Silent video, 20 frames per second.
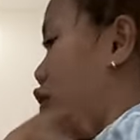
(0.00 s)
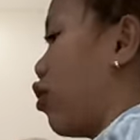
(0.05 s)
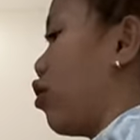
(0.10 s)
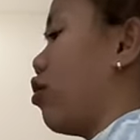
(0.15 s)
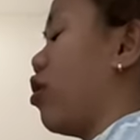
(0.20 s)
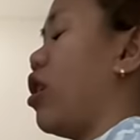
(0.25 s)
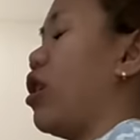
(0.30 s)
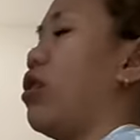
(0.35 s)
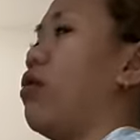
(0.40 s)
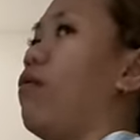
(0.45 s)

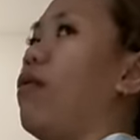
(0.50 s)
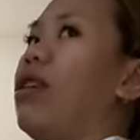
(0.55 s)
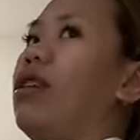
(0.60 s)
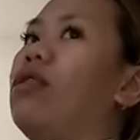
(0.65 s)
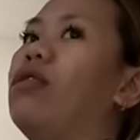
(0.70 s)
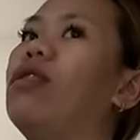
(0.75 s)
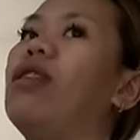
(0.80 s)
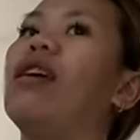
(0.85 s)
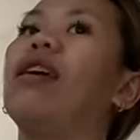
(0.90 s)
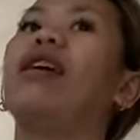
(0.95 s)
today's
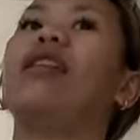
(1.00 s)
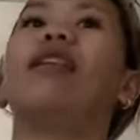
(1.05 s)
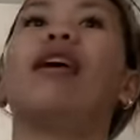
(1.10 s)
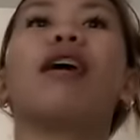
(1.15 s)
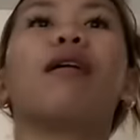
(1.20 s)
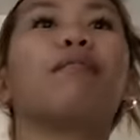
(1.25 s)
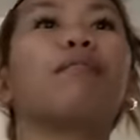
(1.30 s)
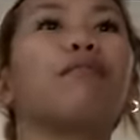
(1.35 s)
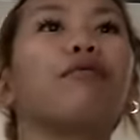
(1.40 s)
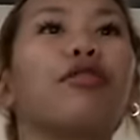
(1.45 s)
video dahil
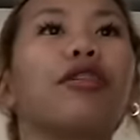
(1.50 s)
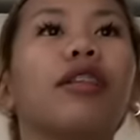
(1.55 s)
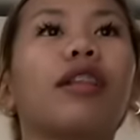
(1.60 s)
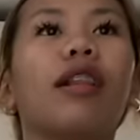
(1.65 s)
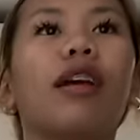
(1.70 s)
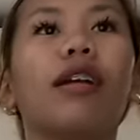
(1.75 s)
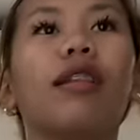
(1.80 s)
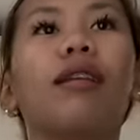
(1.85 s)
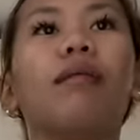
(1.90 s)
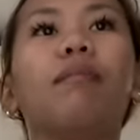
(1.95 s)
airport
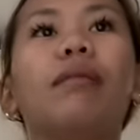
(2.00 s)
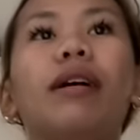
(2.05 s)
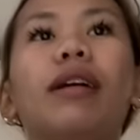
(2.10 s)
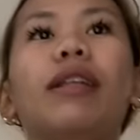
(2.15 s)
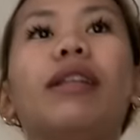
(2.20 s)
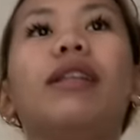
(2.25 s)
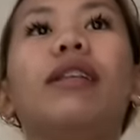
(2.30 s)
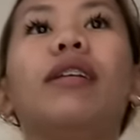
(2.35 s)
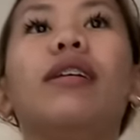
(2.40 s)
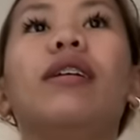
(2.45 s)
lang naman.
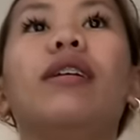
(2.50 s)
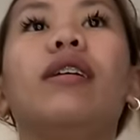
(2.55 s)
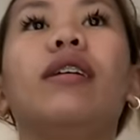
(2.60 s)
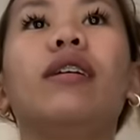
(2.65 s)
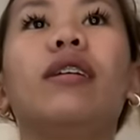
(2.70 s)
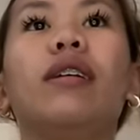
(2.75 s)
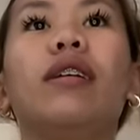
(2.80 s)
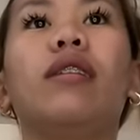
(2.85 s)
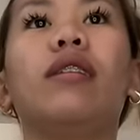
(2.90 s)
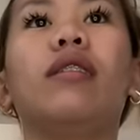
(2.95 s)

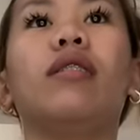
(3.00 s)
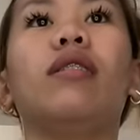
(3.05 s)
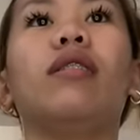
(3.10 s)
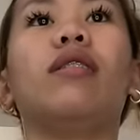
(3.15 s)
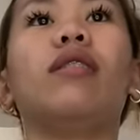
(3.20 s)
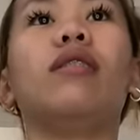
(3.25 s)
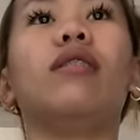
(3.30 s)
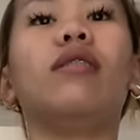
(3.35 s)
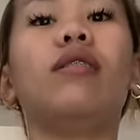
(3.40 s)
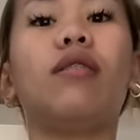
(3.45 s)

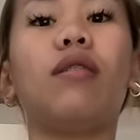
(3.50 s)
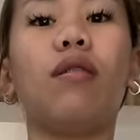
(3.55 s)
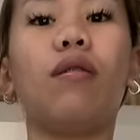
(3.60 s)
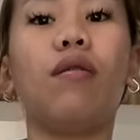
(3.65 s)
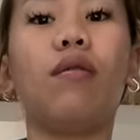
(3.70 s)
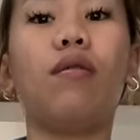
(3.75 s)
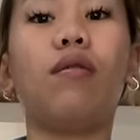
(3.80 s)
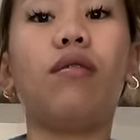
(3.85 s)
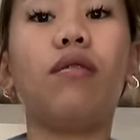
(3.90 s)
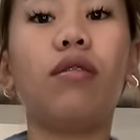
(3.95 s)

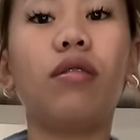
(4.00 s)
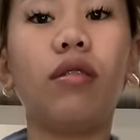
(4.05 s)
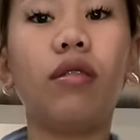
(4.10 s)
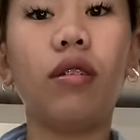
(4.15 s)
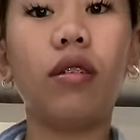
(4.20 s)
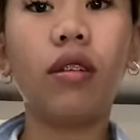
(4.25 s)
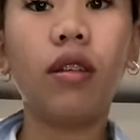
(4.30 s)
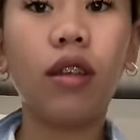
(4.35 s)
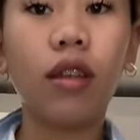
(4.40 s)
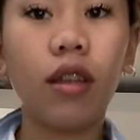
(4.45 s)
So,
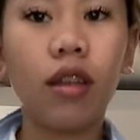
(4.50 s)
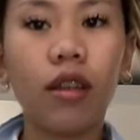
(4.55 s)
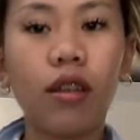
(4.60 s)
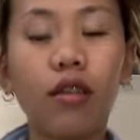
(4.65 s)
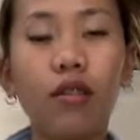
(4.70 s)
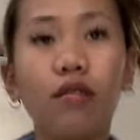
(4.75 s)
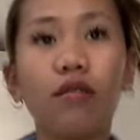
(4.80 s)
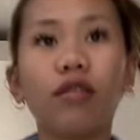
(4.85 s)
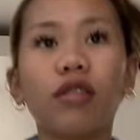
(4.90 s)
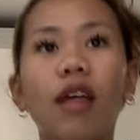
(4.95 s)

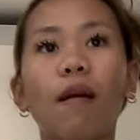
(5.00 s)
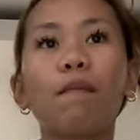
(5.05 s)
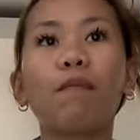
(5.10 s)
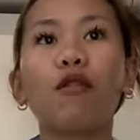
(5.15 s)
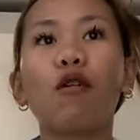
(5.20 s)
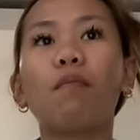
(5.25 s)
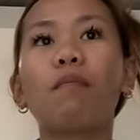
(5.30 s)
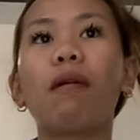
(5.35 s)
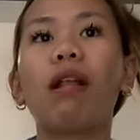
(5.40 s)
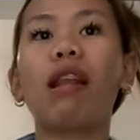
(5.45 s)
yung top
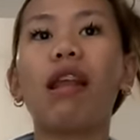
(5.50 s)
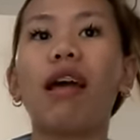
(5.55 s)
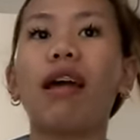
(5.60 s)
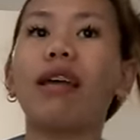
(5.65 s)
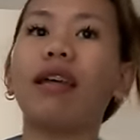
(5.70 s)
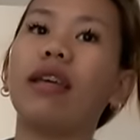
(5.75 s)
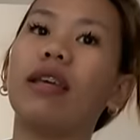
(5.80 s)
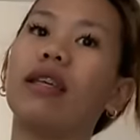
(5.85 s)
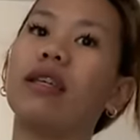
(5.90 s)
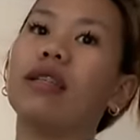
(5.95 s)
ko pala
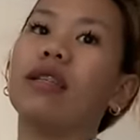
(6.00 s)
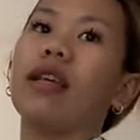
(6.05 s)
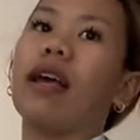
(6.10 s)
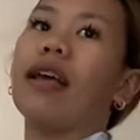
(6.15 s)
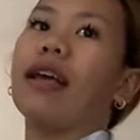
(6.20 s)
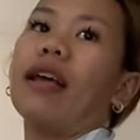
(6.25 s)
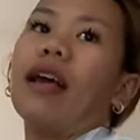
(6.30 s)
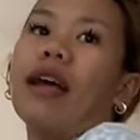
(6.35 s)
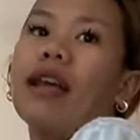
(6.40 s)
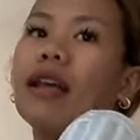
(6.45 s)
is, I
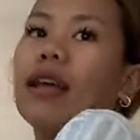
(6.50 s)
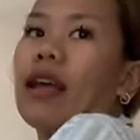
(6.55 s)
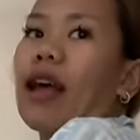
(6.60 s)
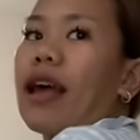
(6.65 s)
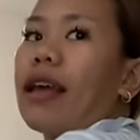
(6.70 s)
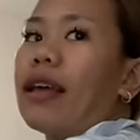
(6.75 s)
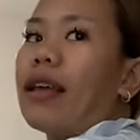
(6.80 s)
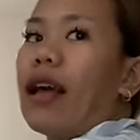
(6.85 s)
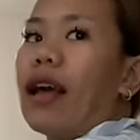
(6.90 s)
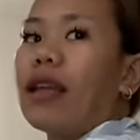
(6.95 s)

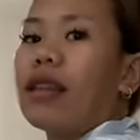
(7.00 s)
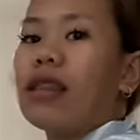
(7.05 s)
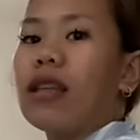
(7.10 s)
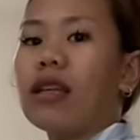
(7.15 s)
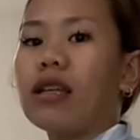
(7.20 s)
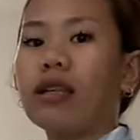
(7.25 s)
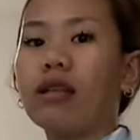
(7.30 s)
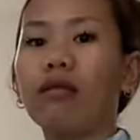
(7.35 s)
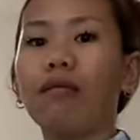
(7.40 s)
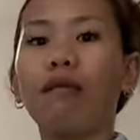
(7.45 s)
got
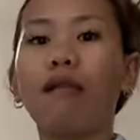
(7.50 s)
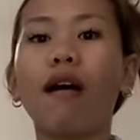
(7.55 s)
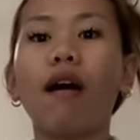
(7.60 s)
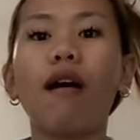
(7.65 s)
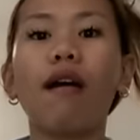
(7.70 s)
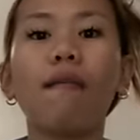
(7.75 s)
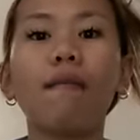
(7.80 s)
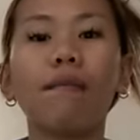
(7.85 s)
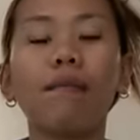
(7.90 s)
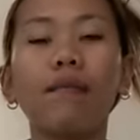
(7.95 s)
this
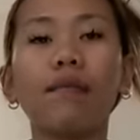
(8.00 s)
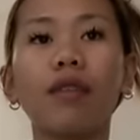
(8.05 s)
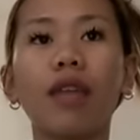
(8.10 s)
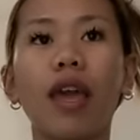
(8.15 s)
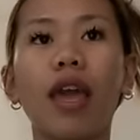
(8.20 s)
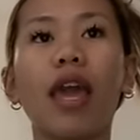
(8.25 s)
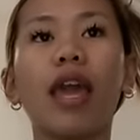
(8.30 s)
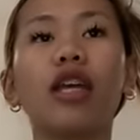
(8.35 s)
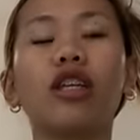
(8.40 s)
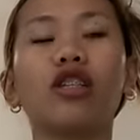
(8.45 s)
from
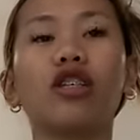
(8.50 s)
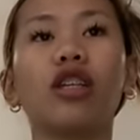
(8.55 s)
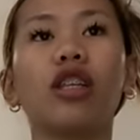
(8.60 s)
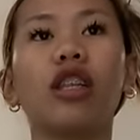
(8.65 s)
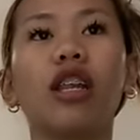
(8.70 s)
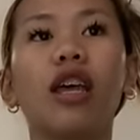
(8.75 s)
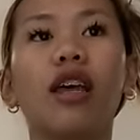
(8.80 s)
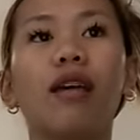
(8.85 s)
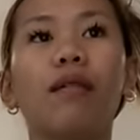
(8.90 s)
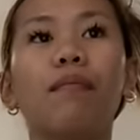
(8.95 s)

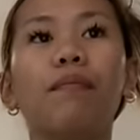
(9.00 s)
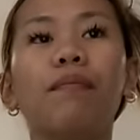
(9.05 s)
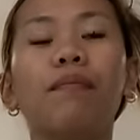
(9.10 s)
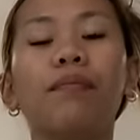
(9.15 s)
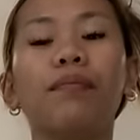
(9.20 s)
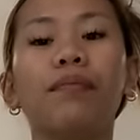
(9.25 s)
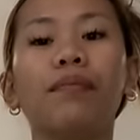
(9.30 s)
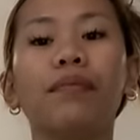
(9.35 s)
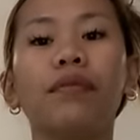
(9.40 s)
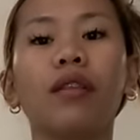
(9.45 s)
H&M.
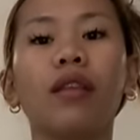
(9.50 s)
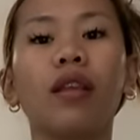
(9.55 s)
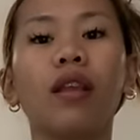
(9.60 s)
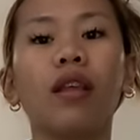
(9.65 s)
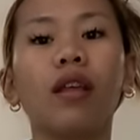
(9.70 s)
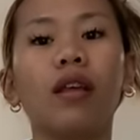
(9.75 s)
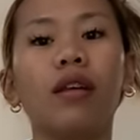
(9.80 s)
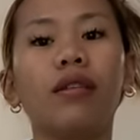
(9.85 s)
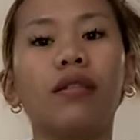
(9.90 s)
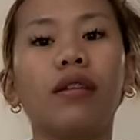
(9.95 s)

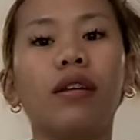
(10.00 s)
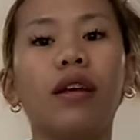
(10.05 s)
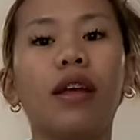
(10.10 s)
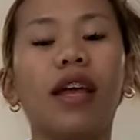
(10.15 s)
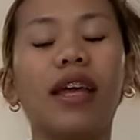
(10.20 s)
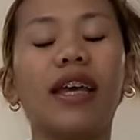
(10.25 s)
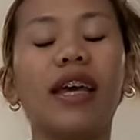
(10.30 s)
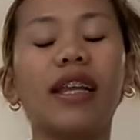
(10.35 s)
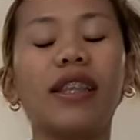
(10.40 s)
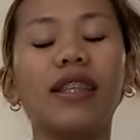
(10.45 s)
I
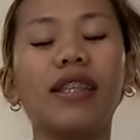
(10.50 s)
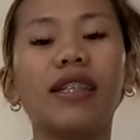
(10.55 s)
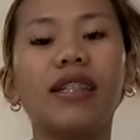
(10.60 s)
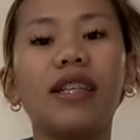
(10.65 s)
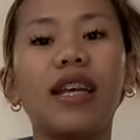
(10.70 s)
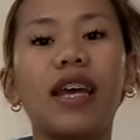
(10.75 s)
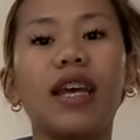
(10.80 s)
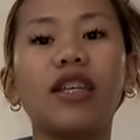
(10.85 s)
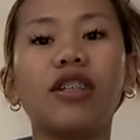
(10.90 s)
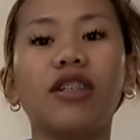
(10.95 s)
got this
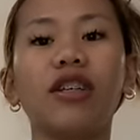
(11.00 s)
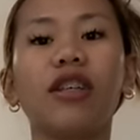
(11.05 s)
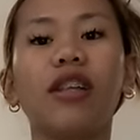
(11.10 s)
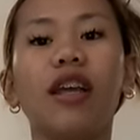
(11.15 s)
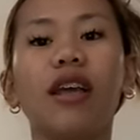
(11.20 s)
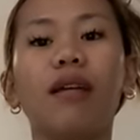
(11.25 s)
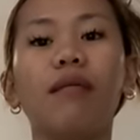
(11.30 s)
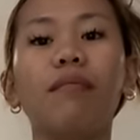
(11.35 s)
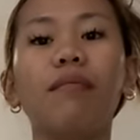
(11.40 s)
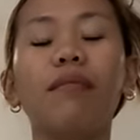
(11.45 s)
sa
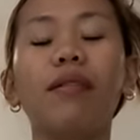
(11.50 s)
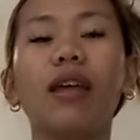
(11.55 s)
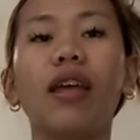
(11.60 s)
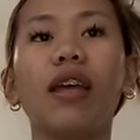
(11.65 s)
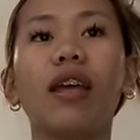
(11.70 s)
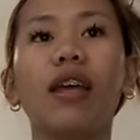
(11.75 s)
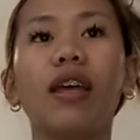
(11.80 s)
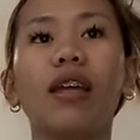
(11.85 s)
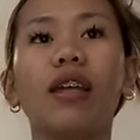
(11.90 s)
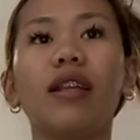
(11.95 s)
H&M
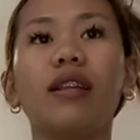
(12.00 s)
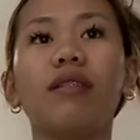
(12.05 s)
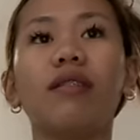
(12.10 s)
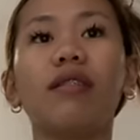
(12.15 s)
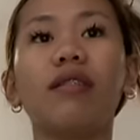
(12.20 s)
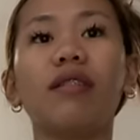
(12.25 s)
and